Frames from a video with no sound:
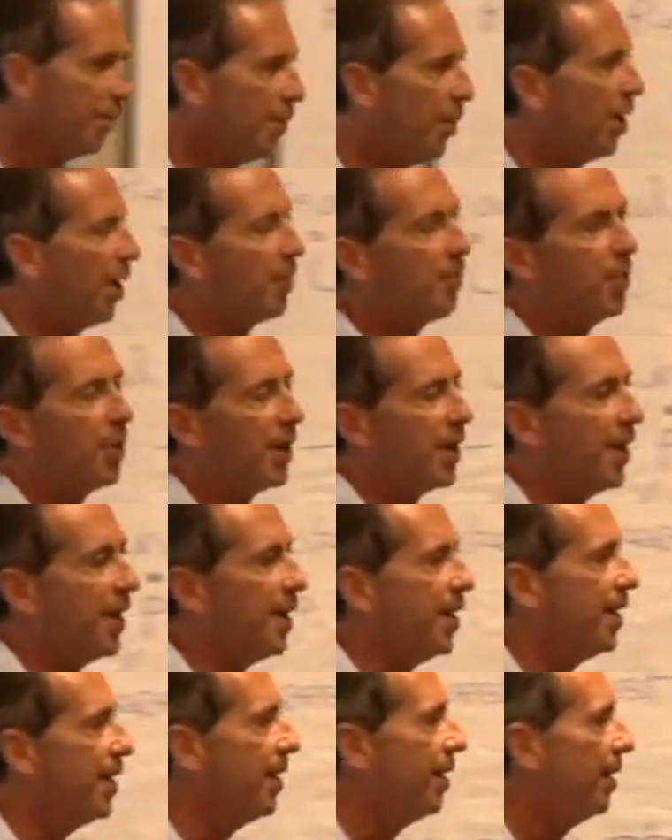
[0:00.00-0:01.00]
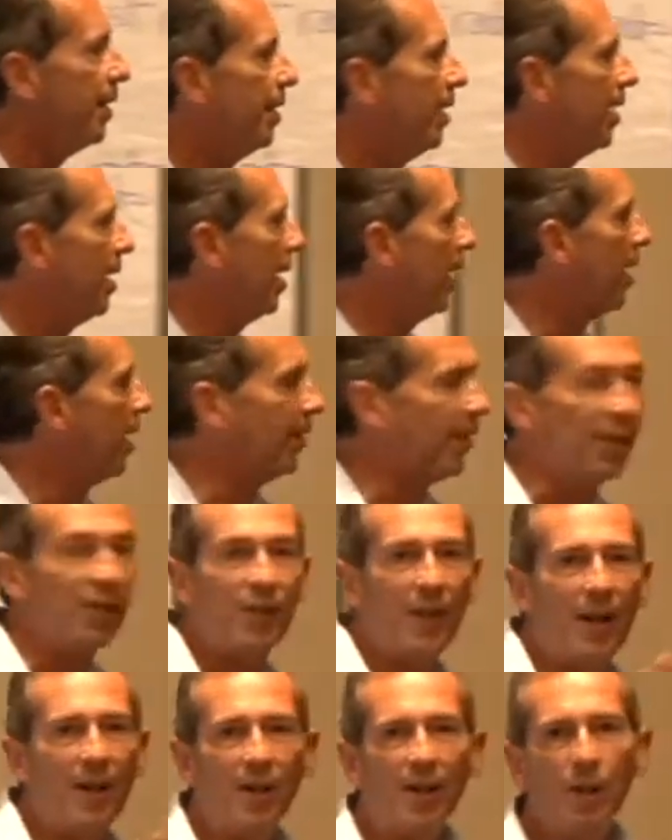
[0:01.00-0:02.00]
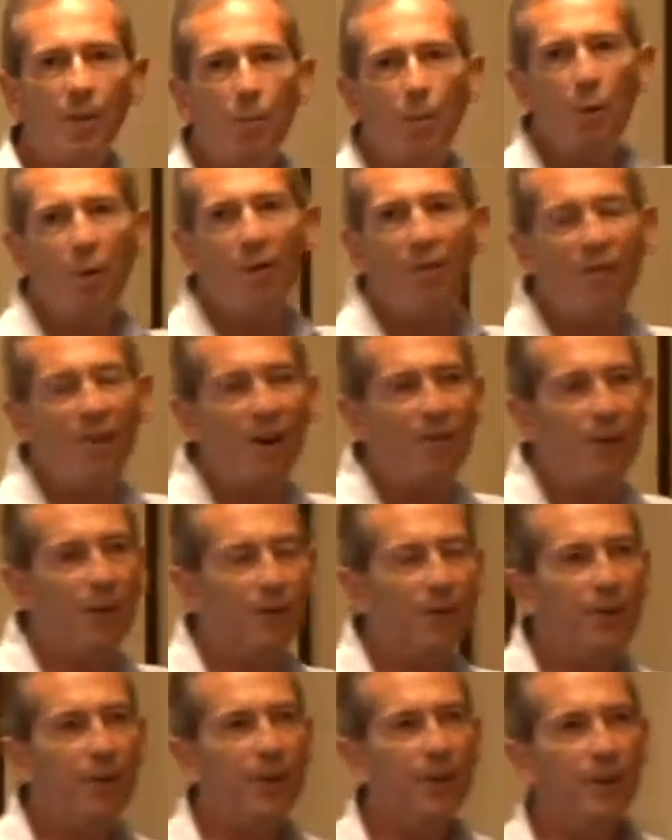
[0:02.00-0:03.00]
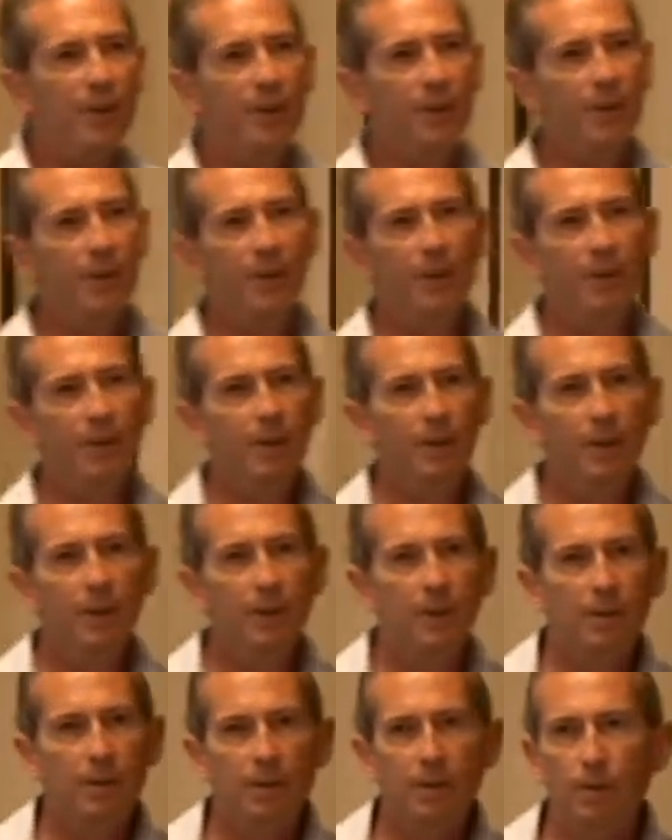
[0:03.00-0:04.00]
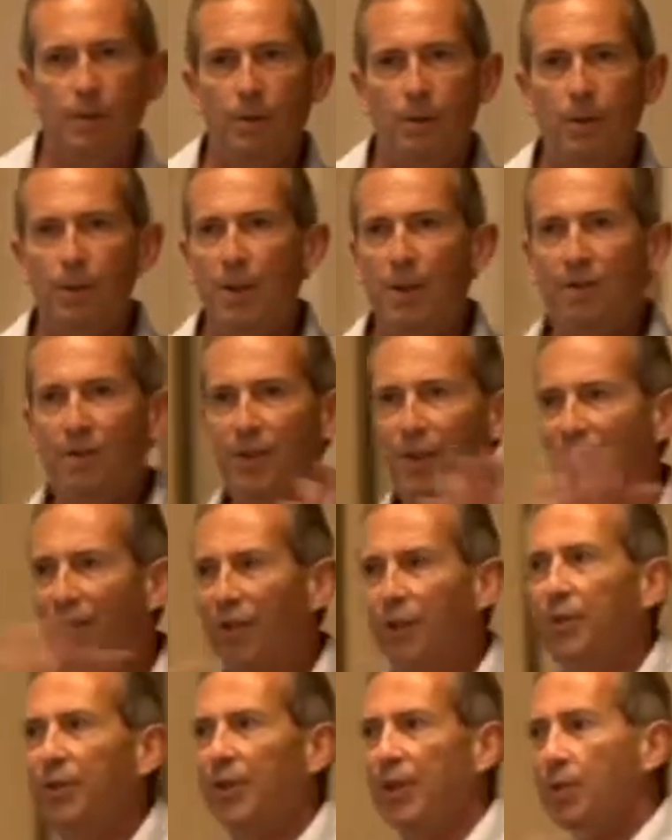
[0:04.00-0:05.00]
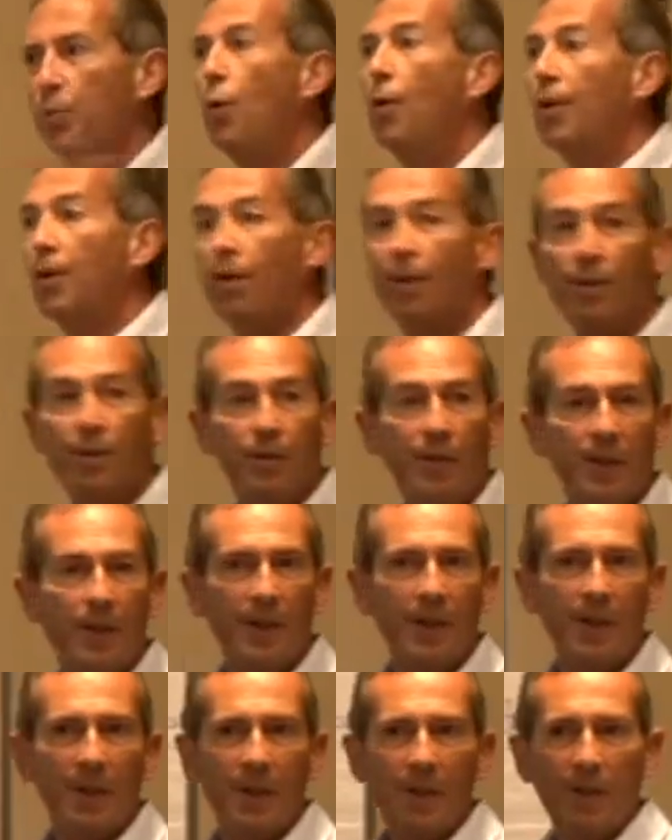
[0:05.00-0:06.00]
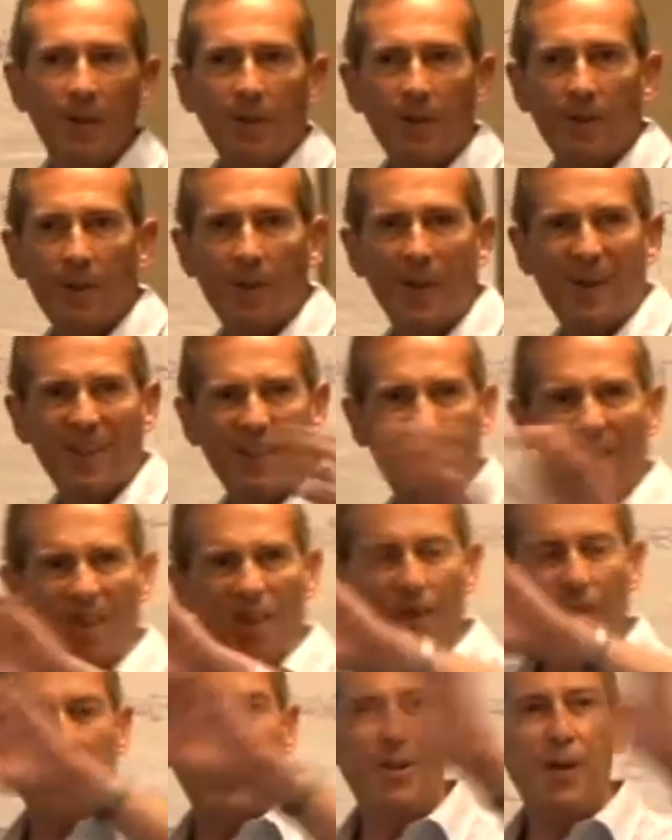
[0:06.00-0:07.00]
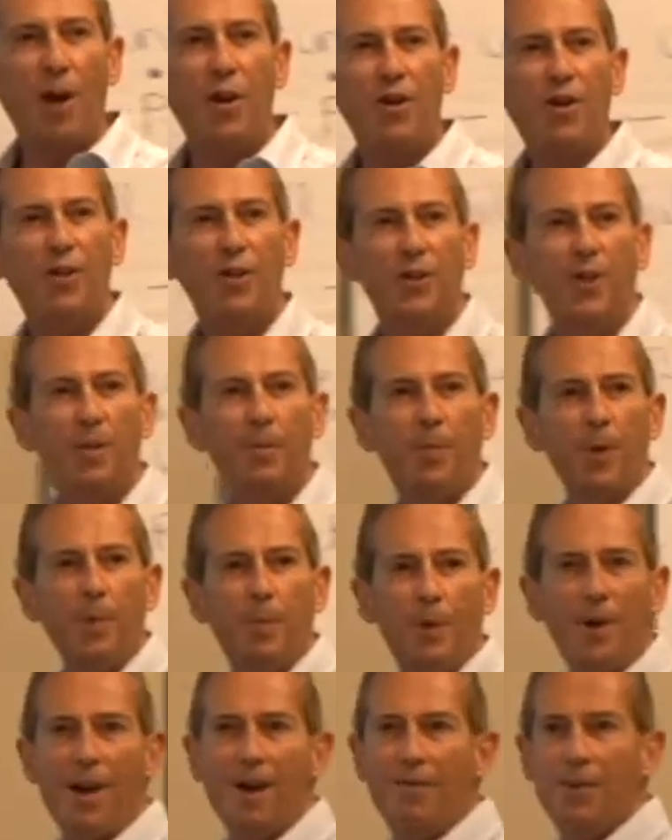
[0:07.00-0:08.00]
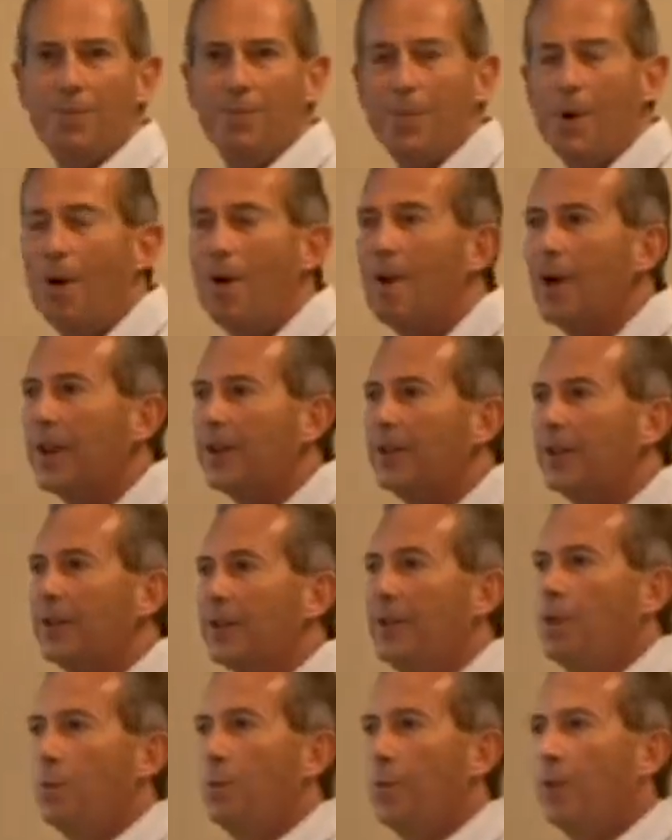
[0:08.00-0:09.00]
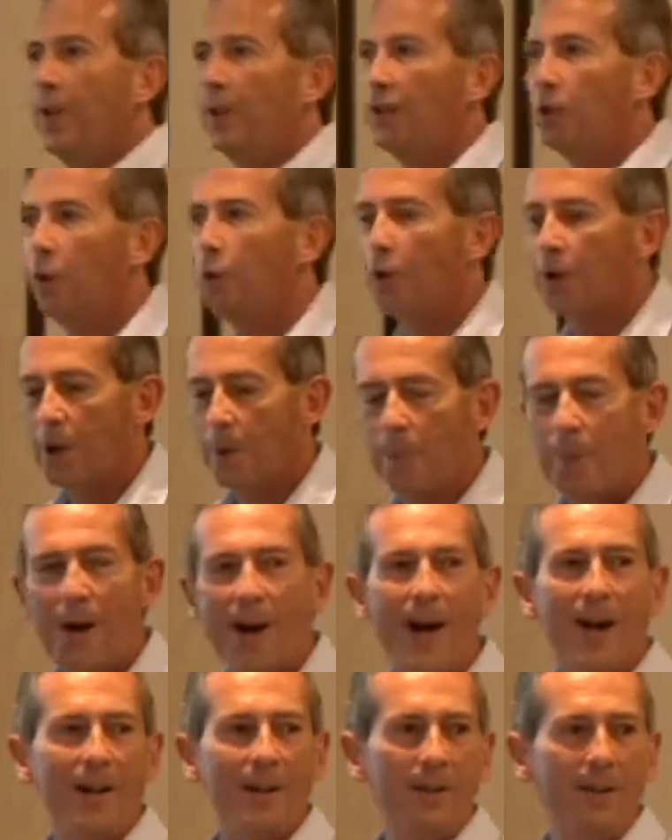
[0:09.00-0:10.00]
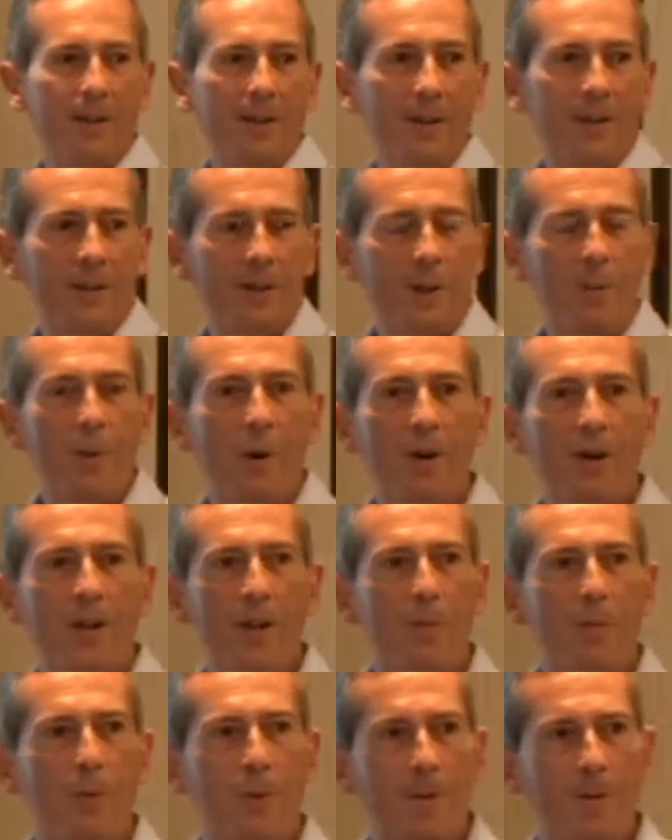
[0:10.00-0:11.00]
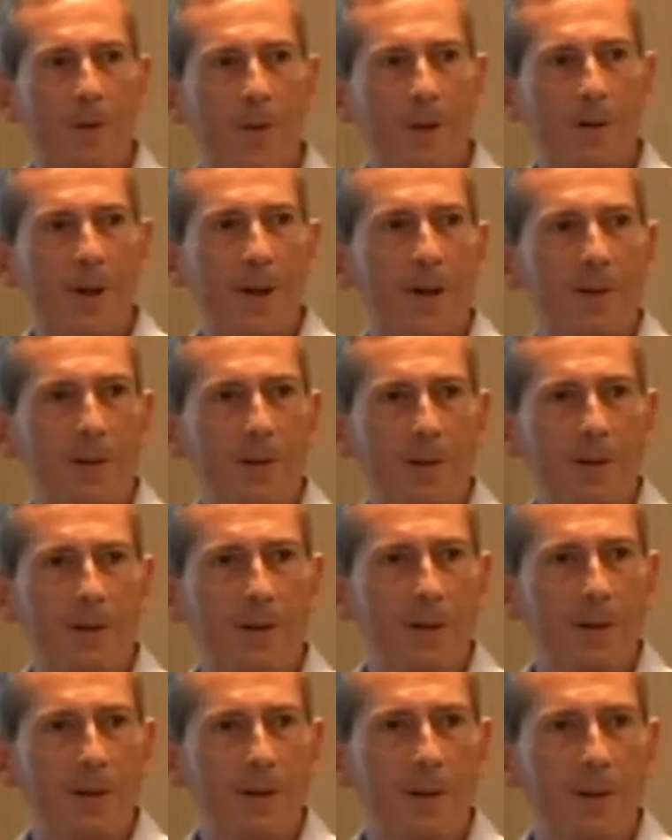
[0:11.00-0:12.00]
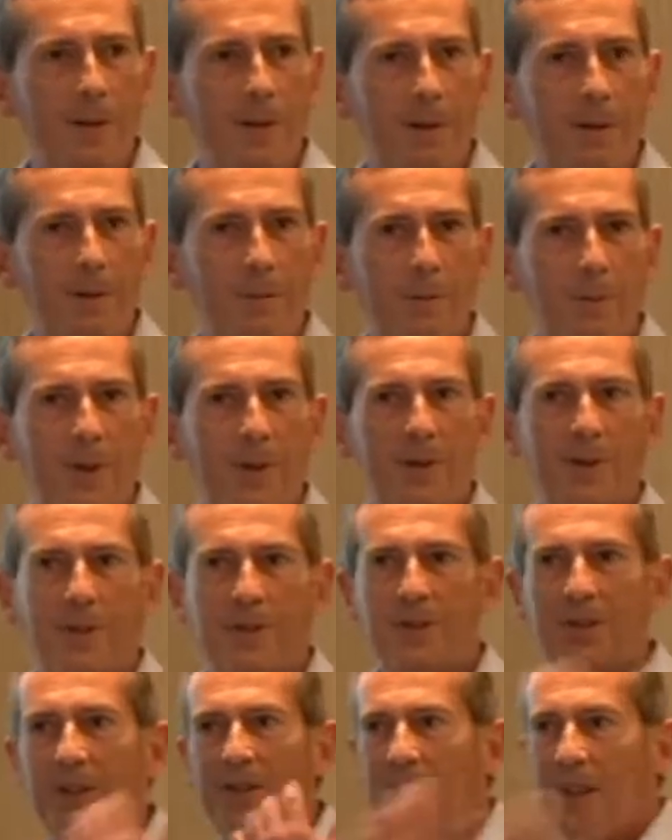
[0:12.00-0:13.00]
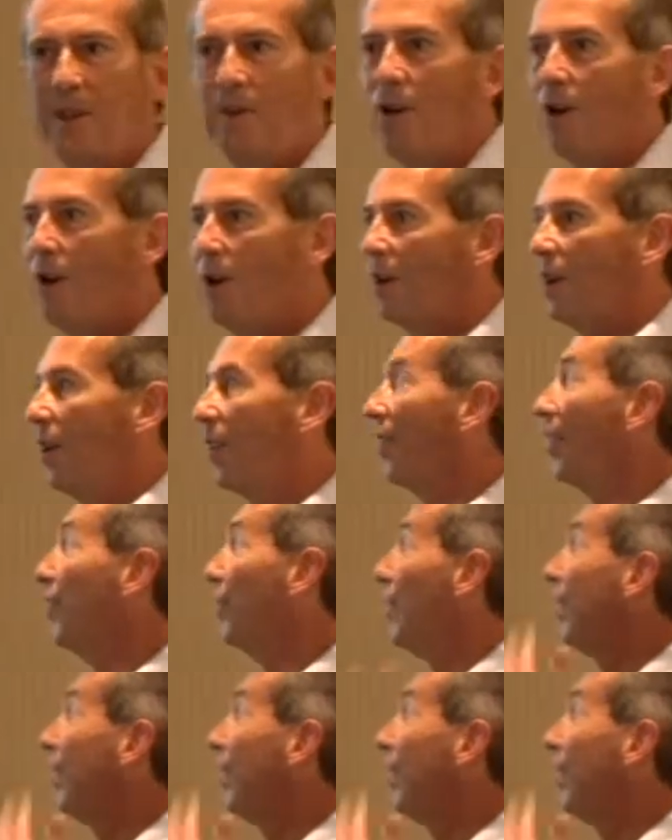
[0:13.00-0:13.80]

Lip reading: might be the Standard & Poor's 500 or the FTSE 100. So that's the kind of notion that people have in mind when they talk about the market portfolio. But as I said, there are kind of